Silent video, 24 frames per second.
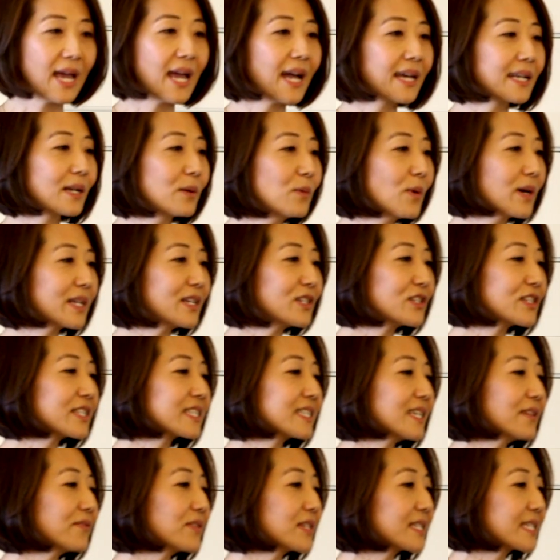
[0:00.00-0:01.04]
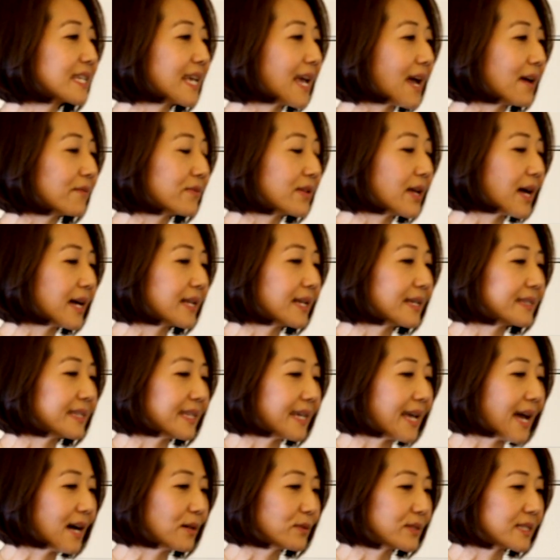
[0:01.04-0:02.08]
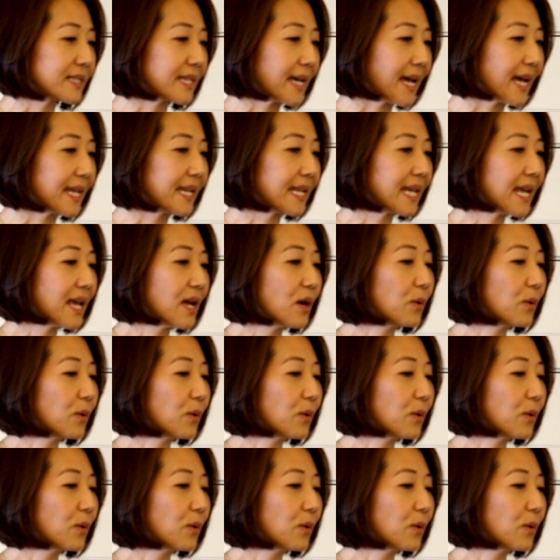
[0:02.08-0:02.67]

And I want to just give this caveat at the outset.